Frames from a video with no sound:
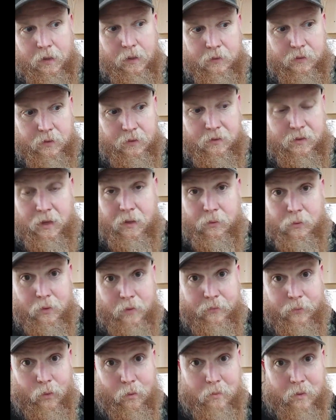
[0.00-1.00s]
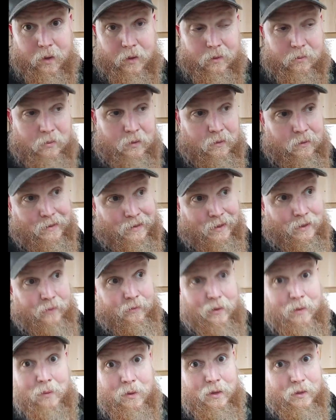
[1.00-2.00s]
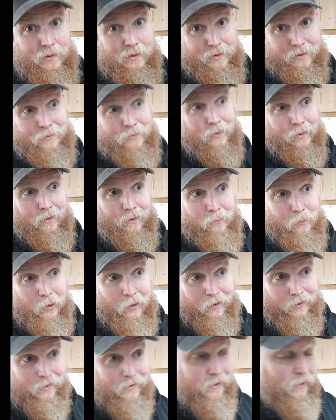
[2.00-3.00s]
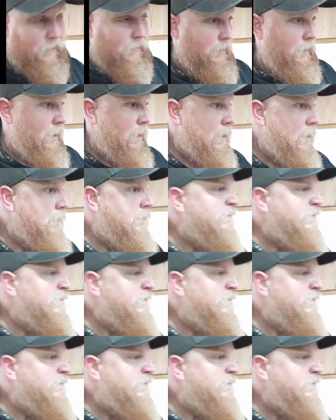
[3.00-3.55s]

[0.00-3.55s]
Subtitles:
was going to say 3 or 4 months, but if I'm honest, it's probably more like 6.